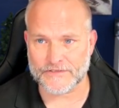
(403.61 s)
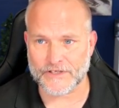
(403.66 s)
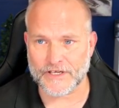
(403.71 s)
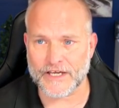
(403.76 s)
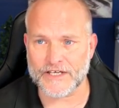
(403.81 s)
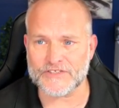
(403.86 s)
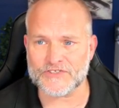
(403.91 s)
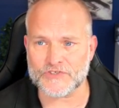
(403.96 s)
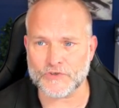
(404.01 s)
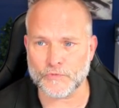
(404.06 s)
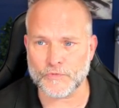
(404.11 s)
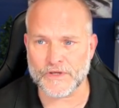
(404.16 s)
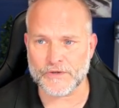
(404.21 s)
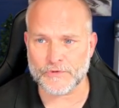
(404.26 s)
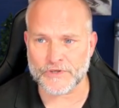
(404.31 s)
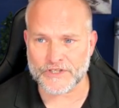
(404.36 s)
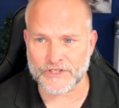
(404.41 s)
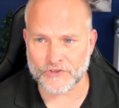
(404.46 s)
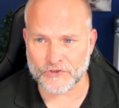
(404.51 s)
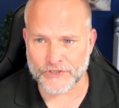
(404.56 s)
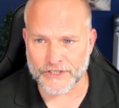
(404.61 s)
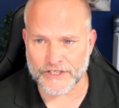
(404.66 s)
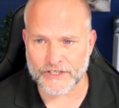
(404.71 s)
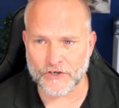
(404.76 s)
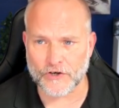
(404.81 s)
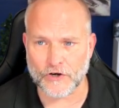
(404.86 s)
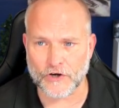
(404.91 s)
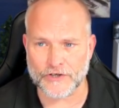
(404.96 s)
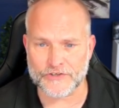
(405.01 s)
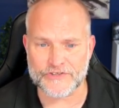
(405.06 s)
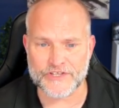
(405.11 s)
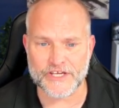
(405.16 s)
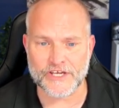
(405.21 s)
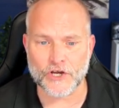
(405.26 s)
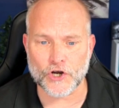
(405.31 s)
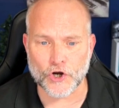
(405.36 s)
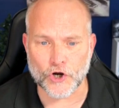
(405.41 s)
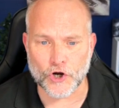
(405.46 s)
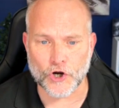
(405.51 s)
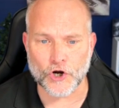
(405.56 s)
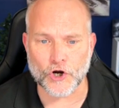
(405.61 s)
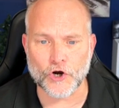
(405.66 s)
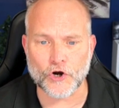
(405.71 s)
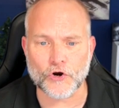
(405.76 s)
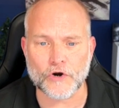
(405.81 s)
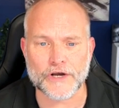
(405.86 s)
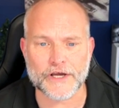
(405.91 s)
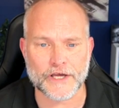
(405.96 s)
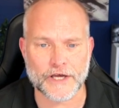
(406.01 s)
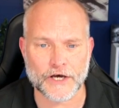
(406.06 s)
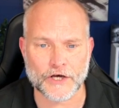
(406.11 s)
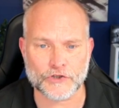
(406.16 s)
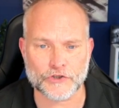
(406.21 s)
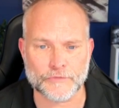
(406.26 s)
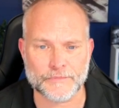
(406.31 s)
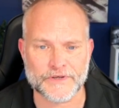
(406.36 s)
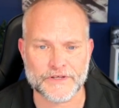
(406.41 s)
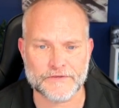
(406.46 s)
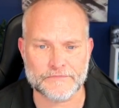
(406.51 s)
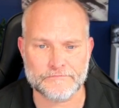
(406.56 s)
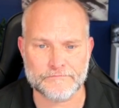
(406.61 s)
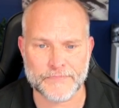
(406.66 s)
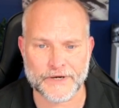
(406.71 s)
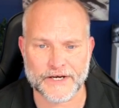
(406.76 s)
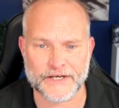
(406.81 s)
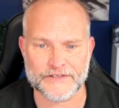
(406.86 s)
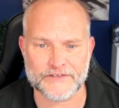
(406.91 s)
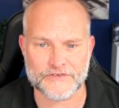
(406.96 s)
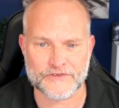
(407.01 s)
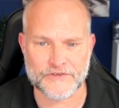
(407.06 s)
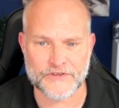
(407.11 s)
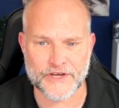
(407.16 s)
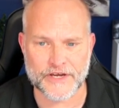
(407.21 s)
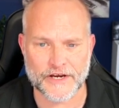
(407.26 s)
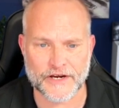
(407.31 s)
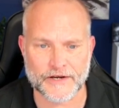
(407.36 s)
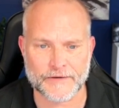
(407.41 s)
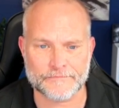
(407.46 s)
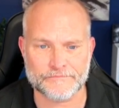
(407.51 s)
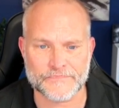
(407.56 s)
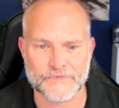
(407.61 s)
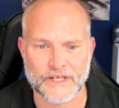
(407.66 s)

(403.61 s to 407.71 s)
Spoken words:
Okay, so we would click on the all element button there.